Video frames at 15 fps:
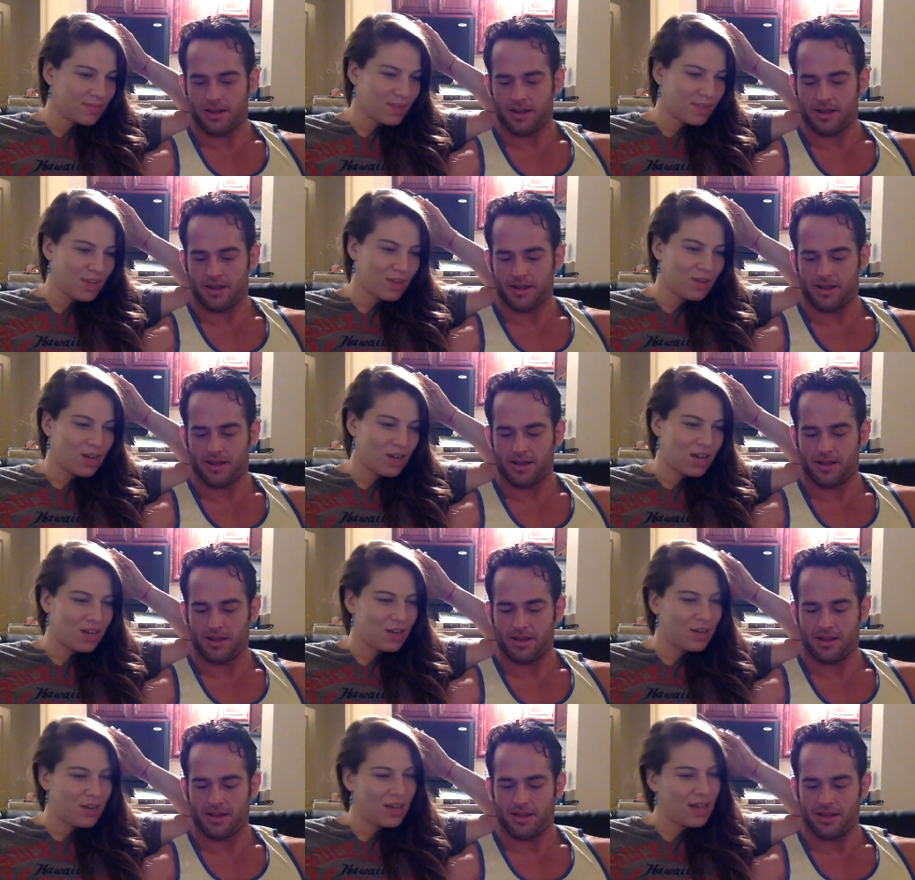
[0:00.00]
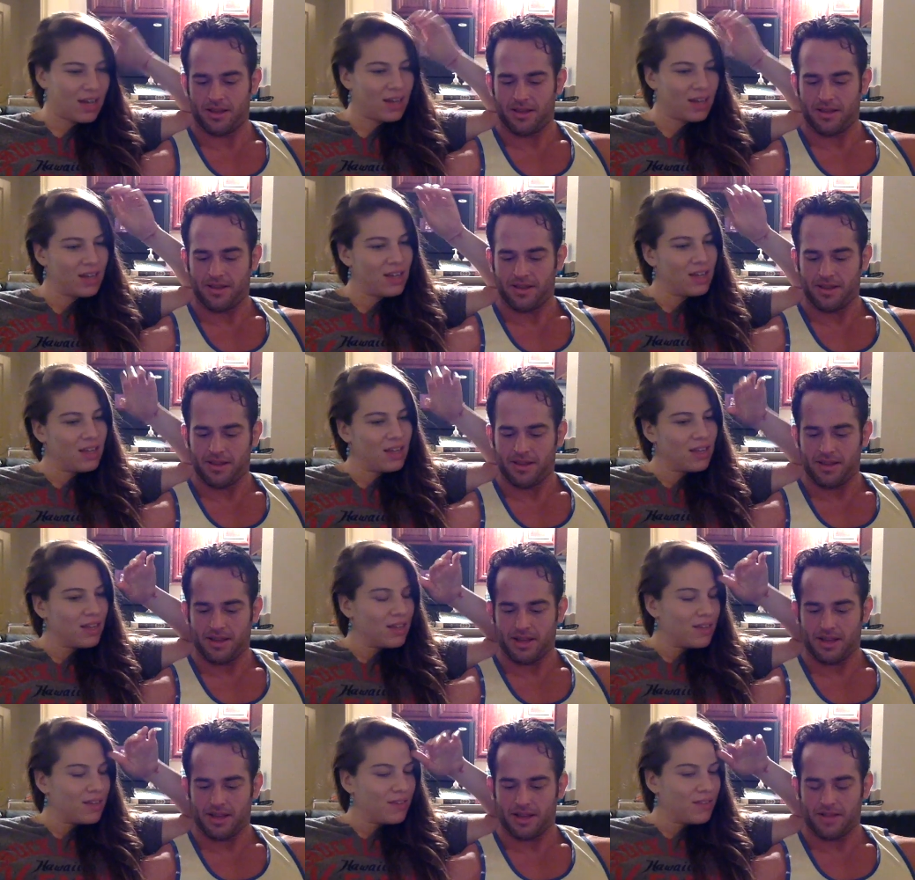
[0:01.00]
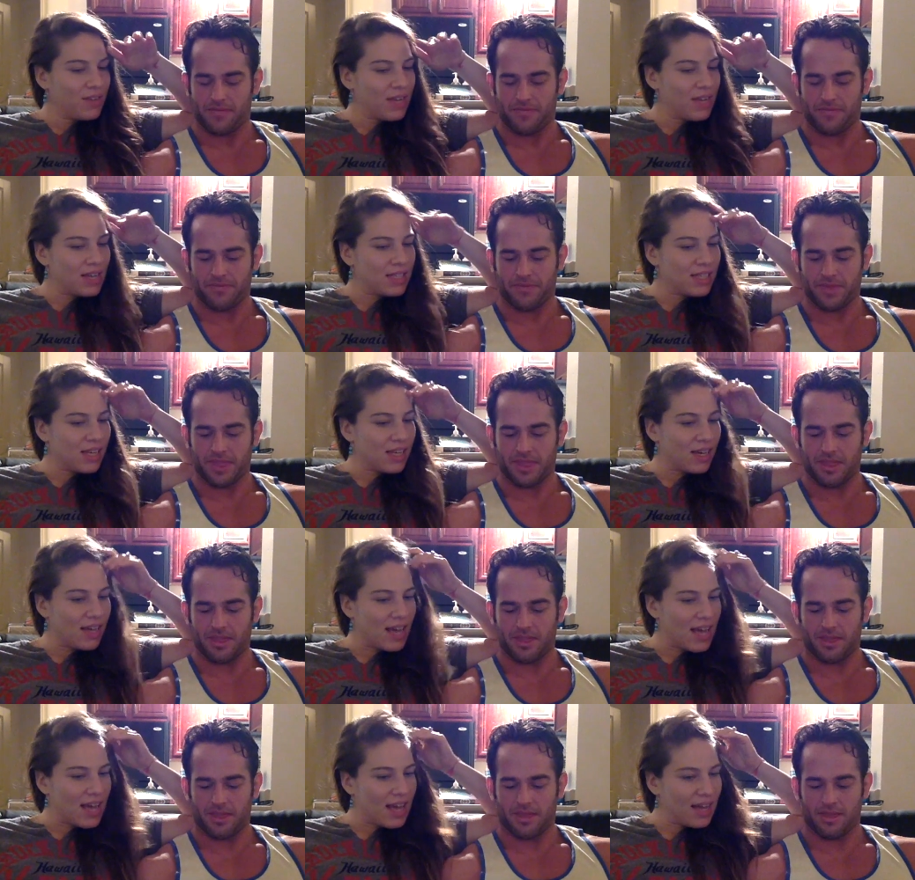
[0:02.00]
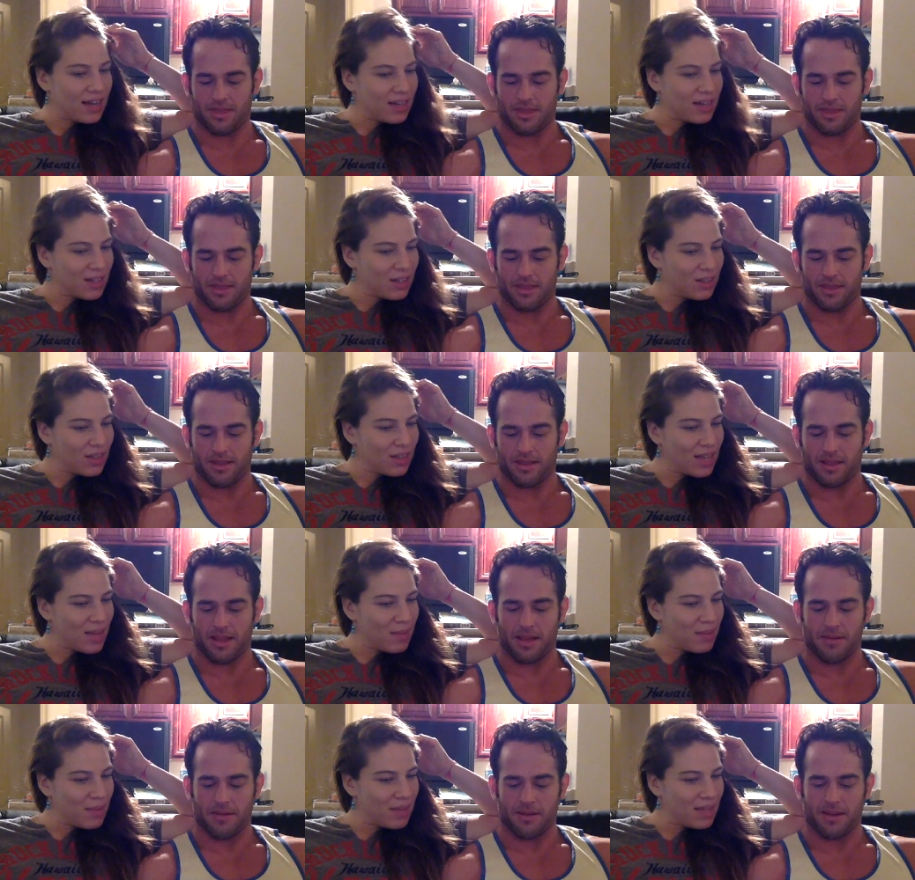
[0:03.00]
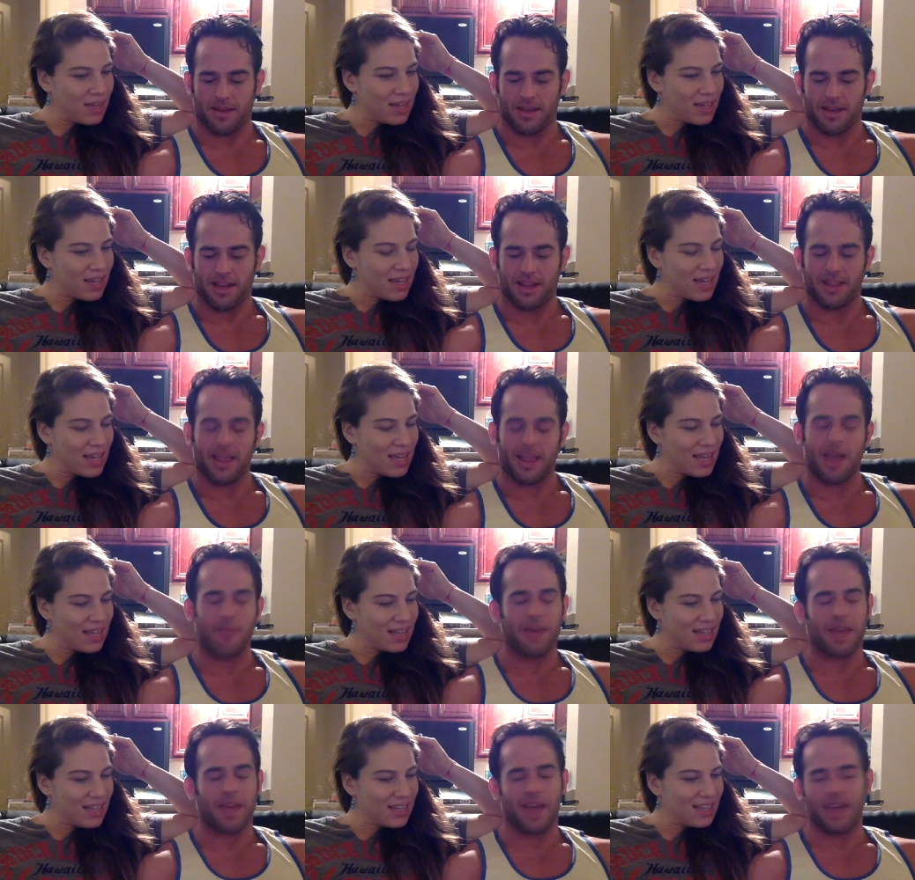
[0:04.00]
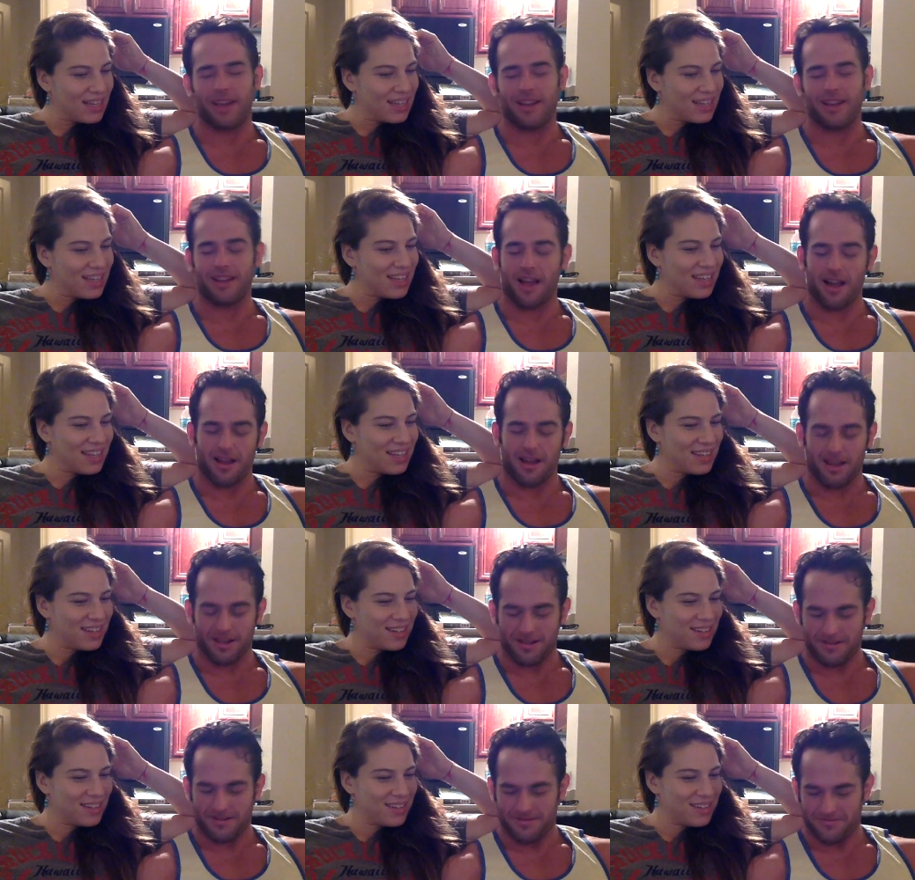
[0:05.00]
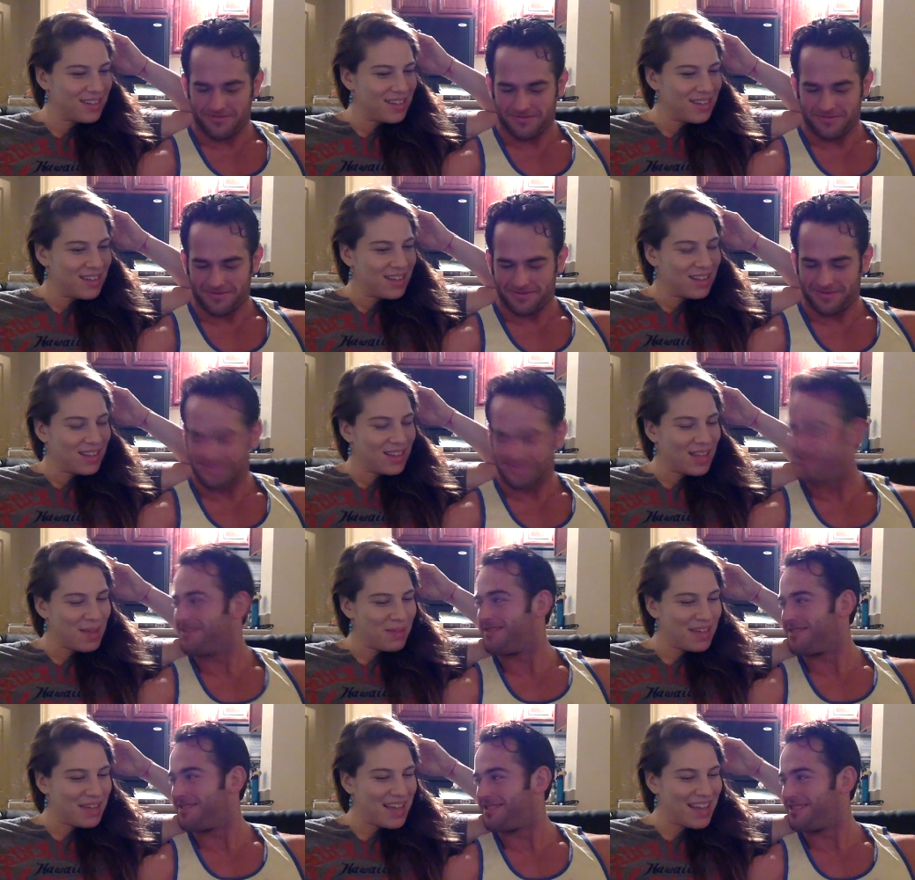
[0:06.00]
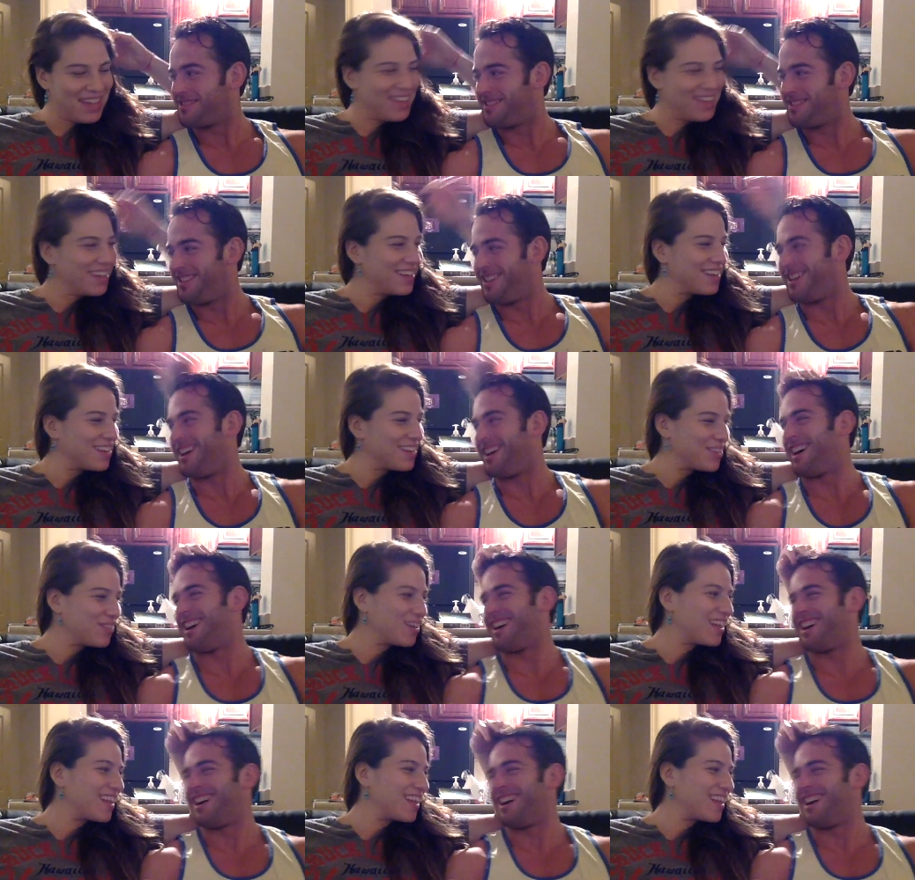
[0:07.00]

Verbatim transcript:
Speaker 1: Oh, God. Okay. Vanessa at Glamming.
Speaker 2: Glamming 89.
Speaker 1: Glamming
Speaker 2: 89. You really